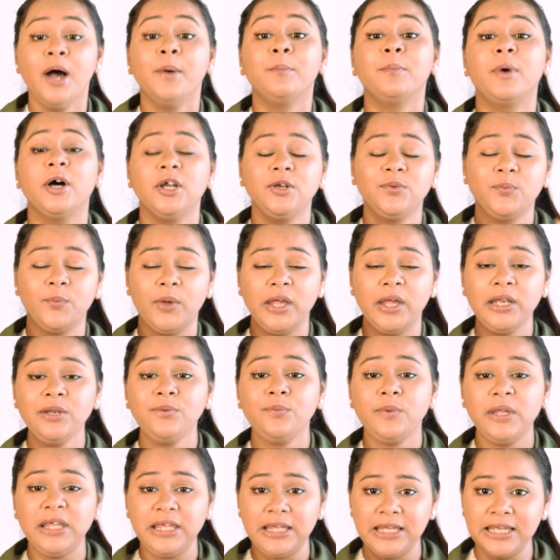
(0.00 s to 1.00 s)
But when
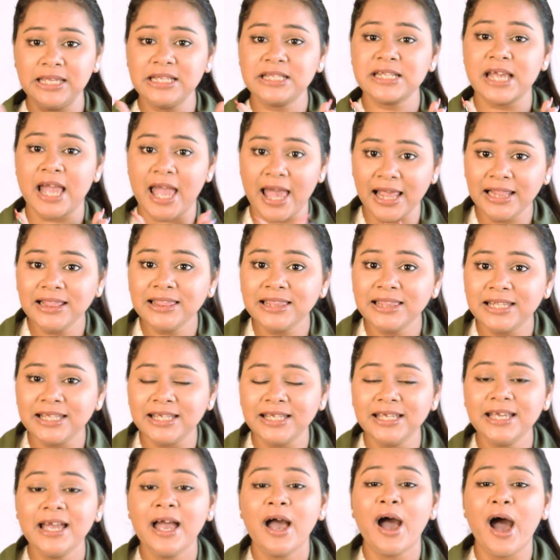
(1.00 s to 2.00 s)
we eat
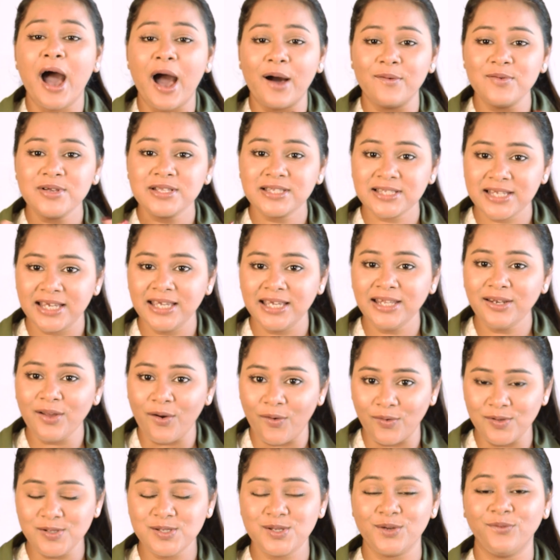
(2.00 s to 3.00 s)
healthy, our skin
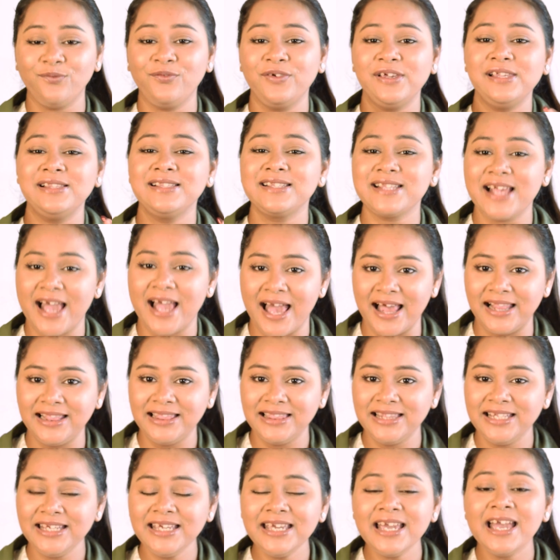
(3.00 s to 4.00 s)
also feels
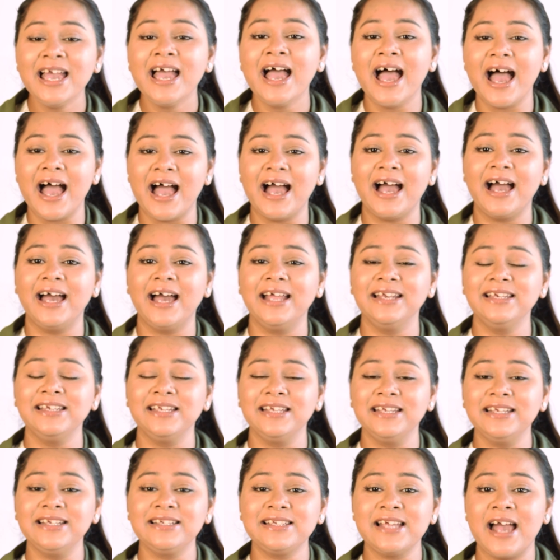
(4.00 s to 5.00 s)
healthy and
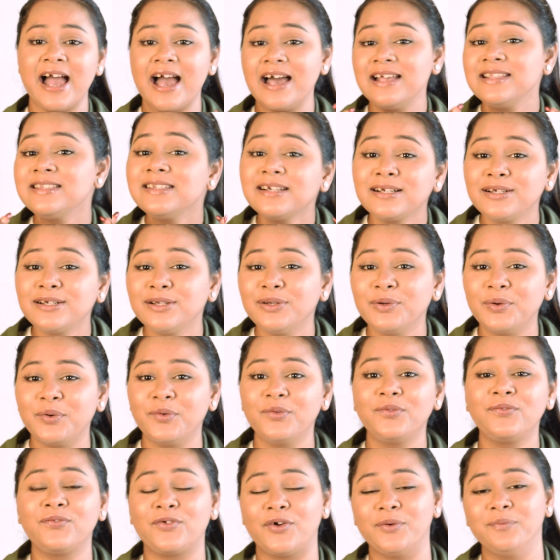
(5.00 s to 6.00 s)
it has a
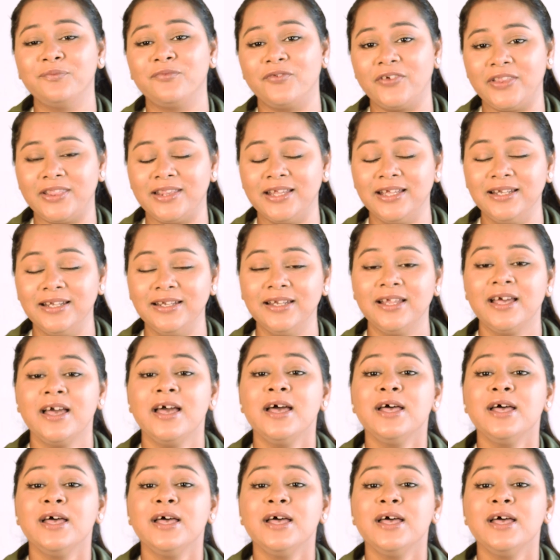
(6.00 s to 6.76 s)
glow from within.